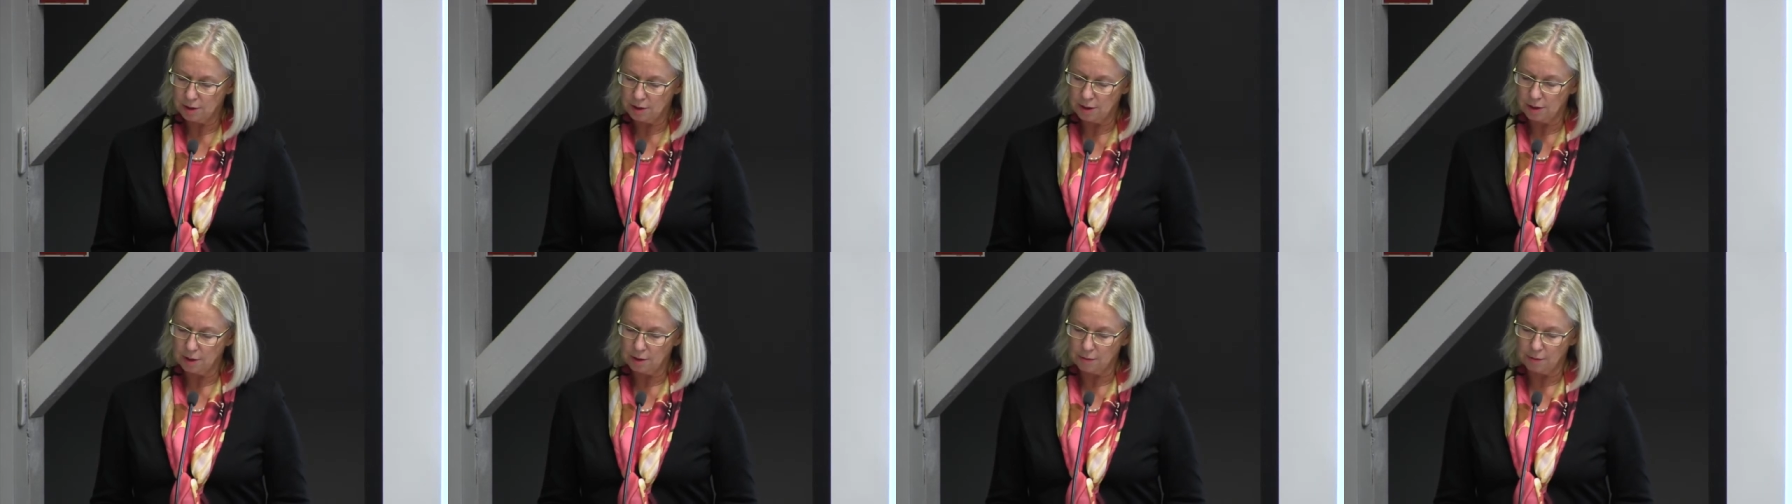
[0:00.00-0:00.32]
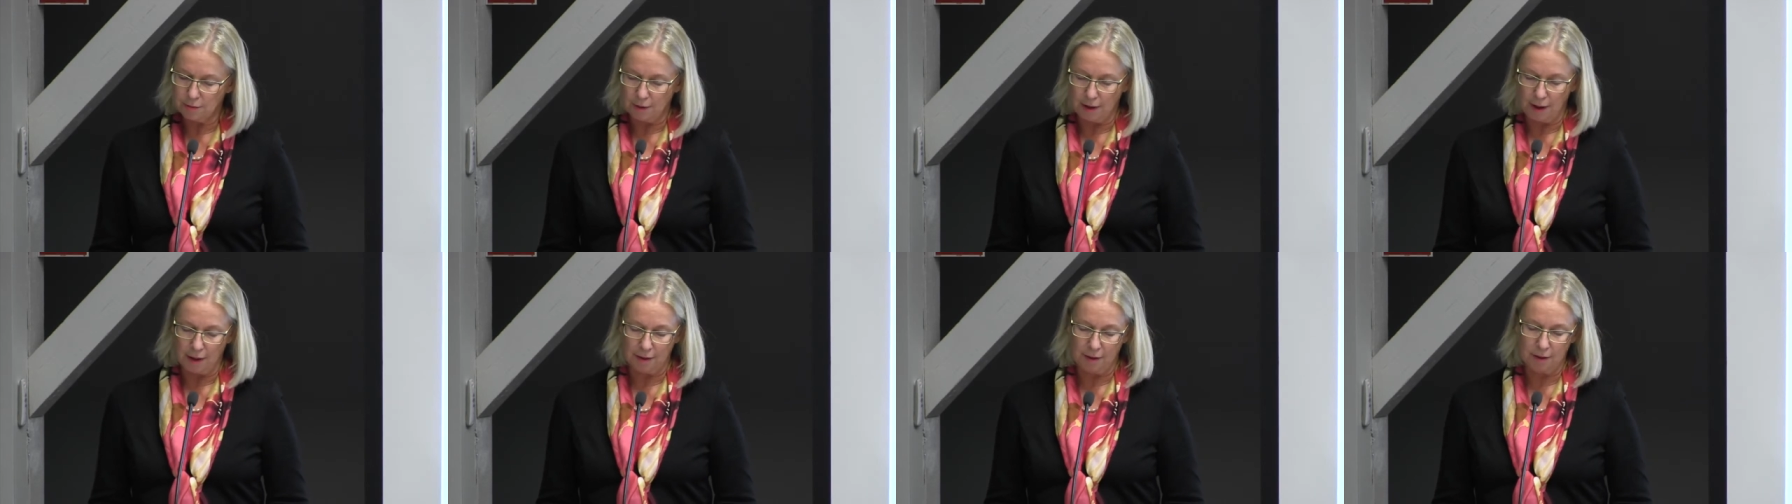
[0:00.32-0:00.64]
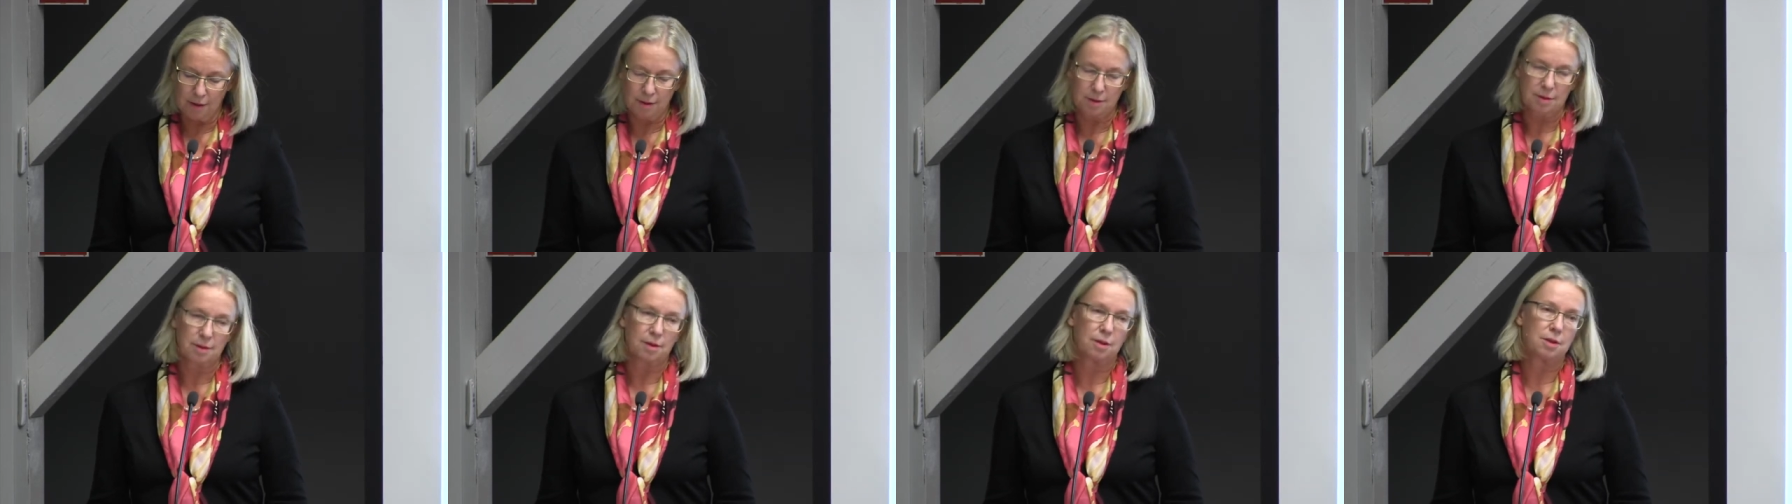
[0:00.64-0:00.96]
Center for
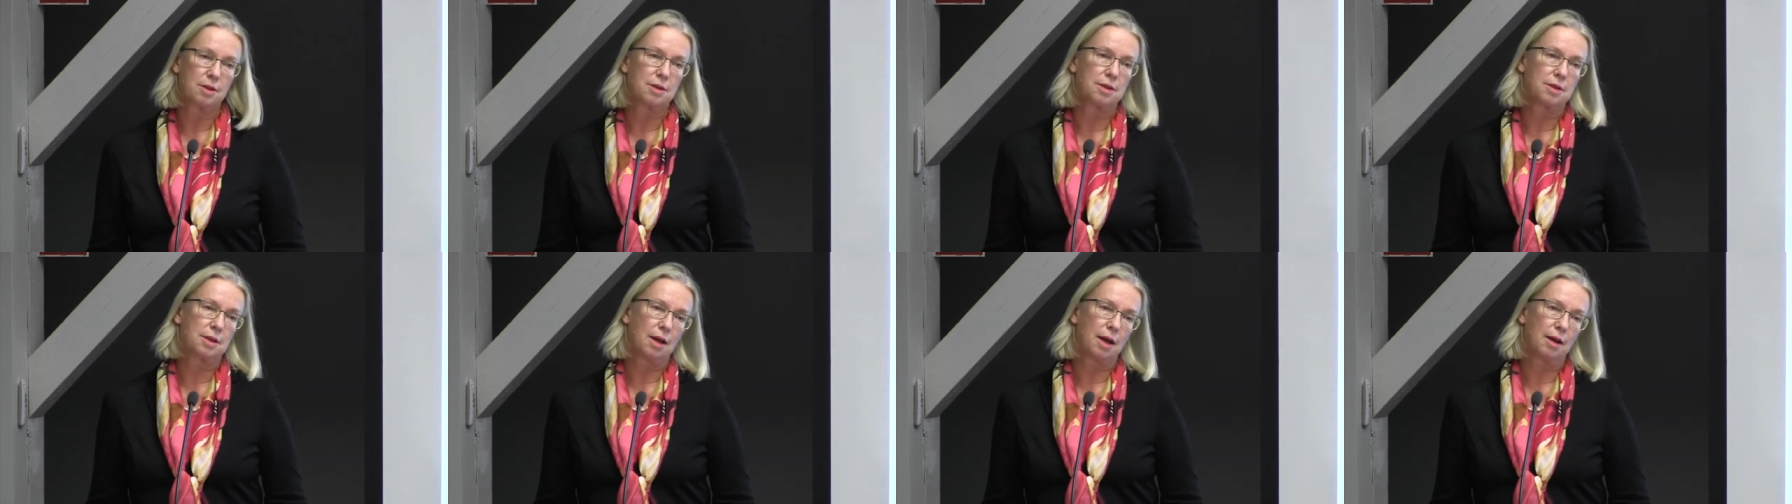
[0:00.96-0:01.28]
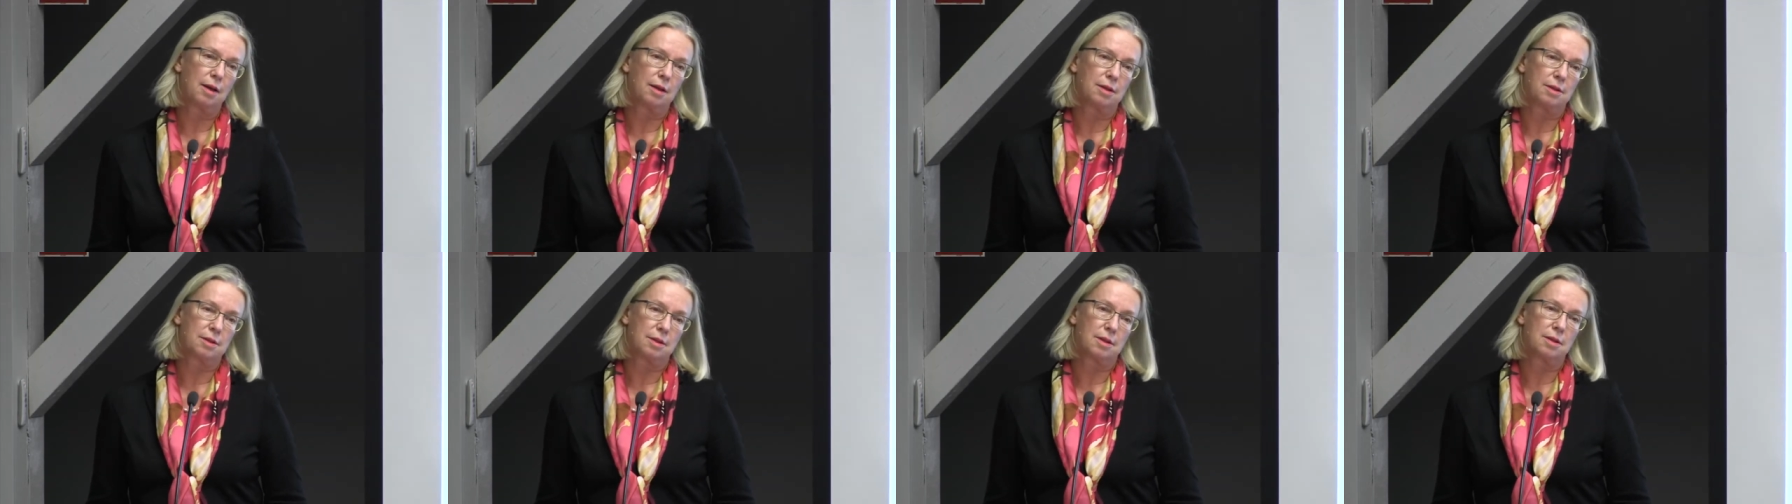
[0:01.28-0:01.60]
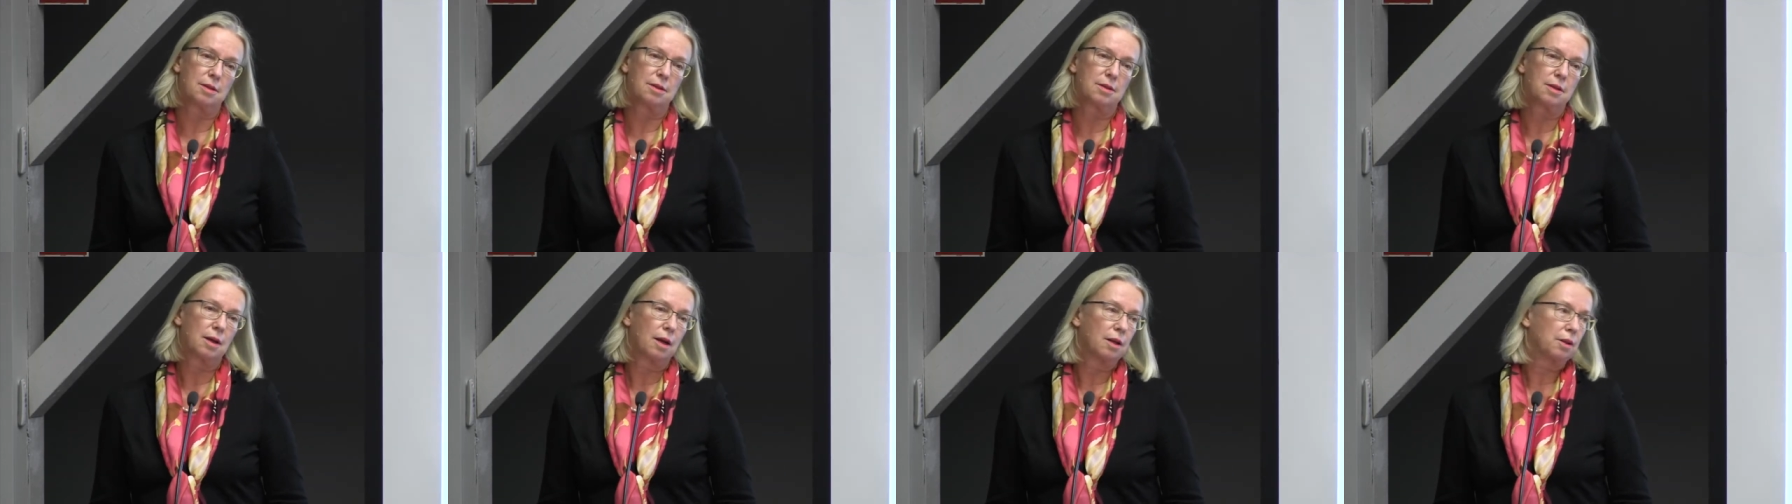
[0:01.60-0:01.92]
Ethics in the
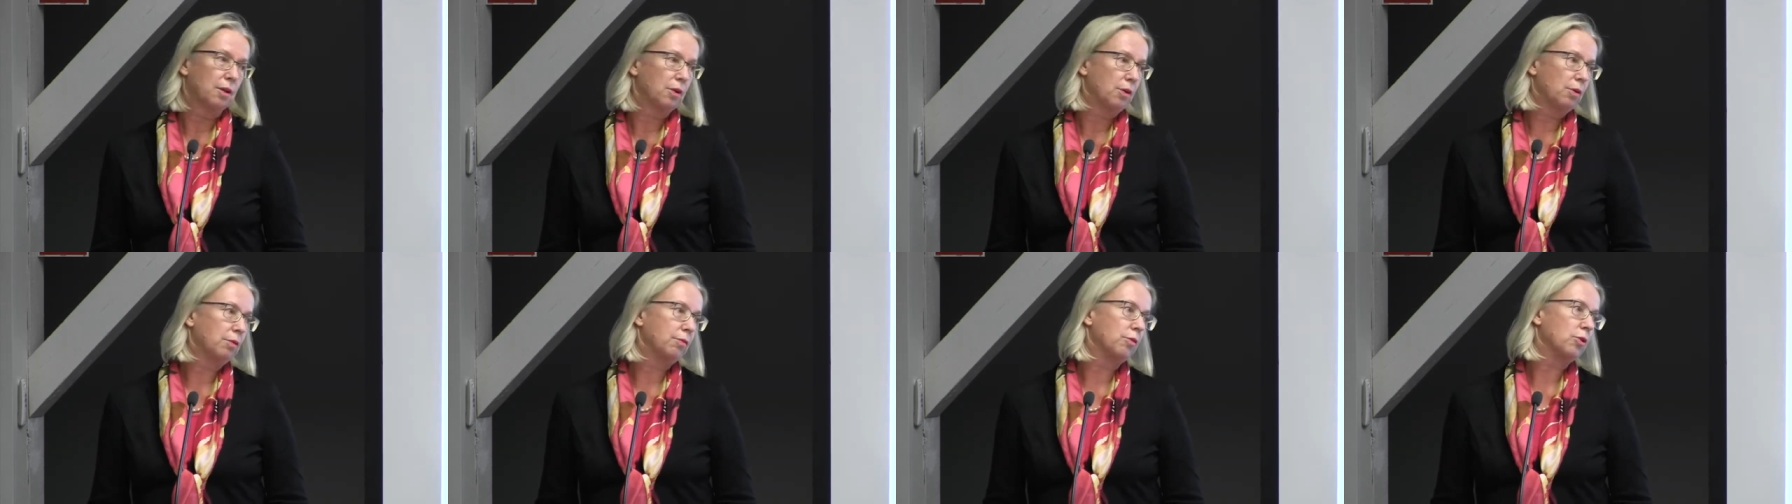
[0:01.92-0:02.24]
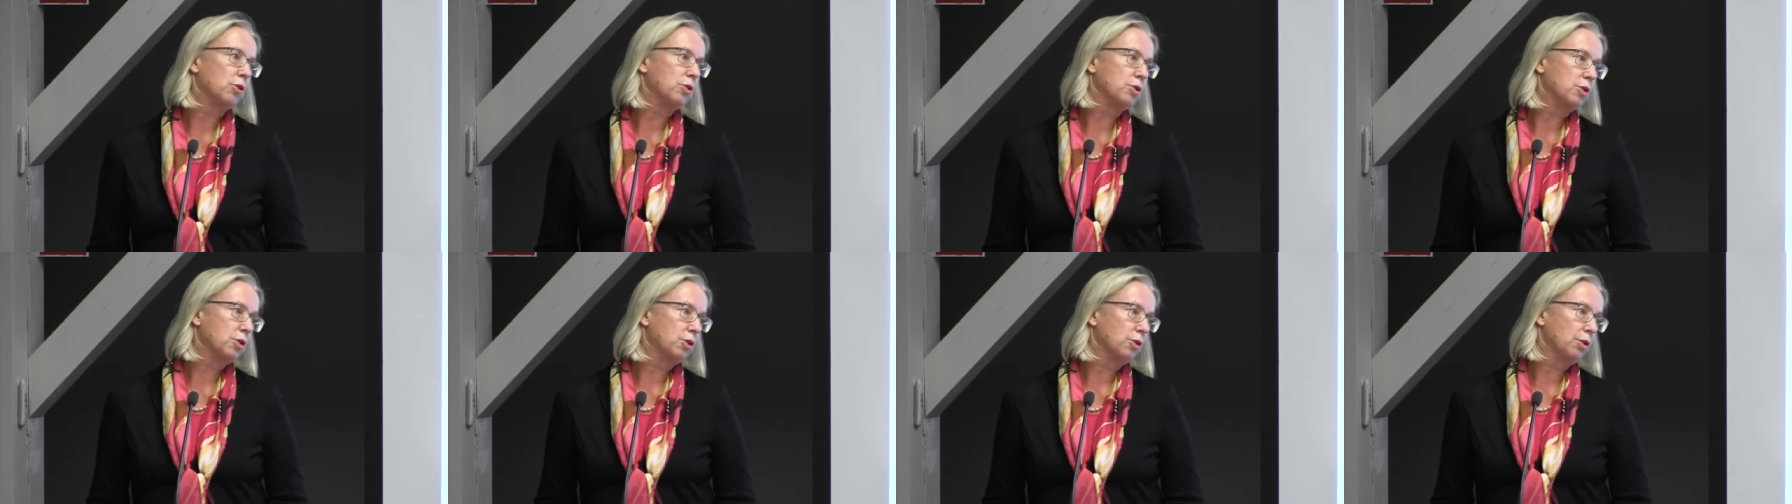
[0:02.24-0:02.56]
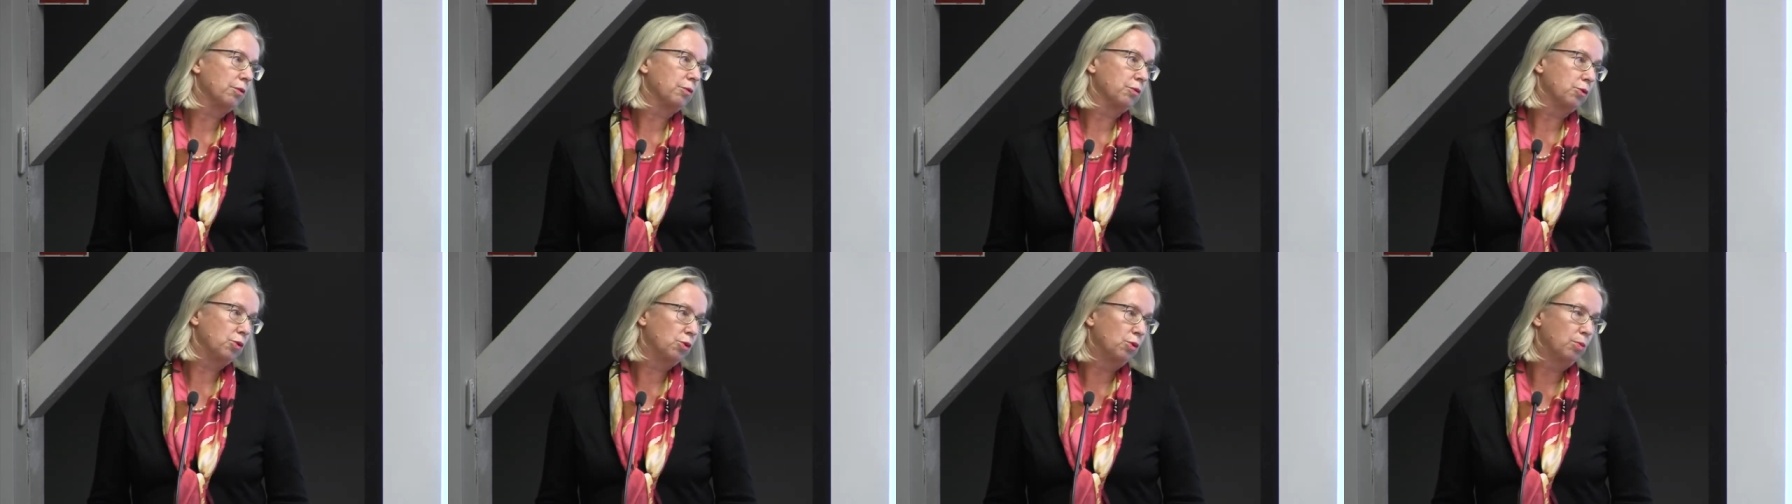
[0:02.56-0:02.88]
Sciences at the University
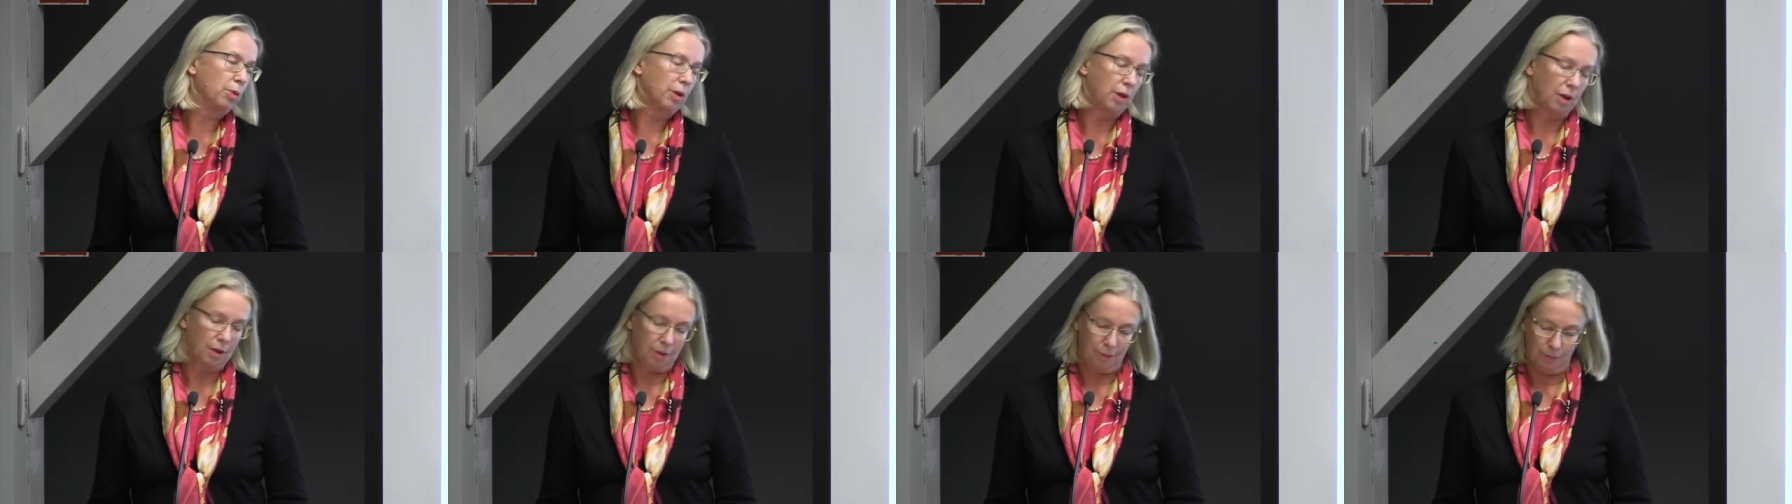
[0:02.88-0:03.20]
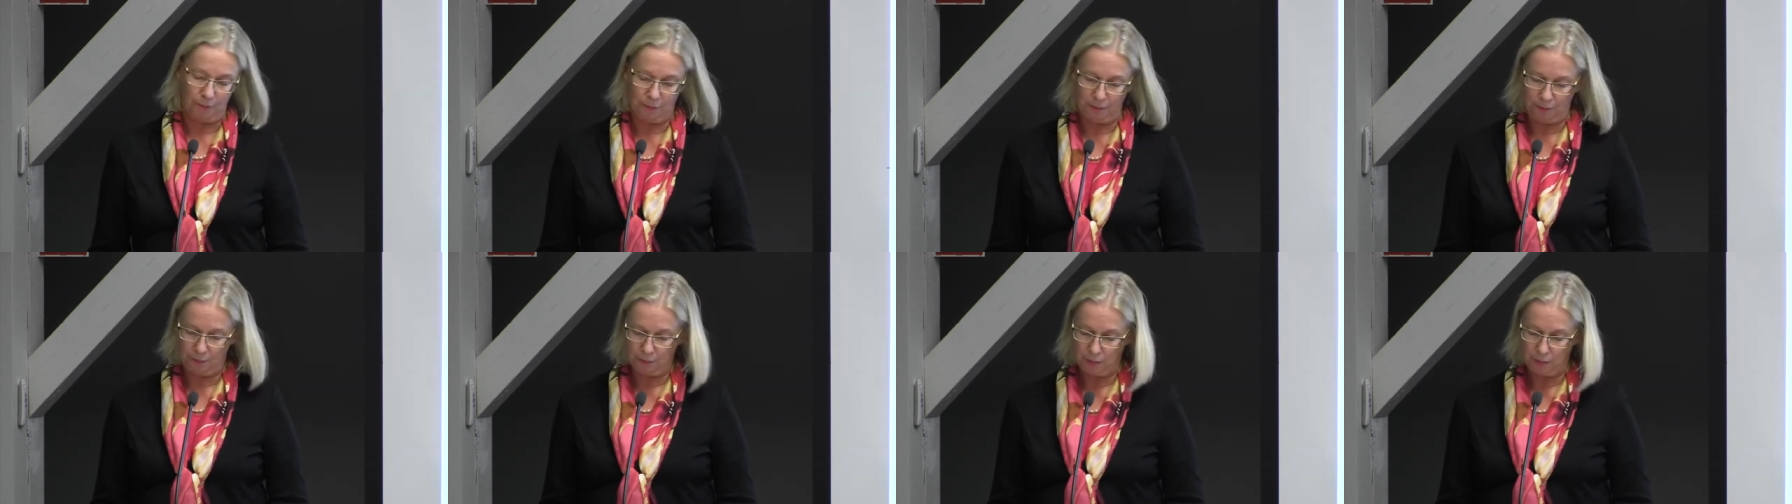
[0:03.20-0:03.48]
of Tübingen.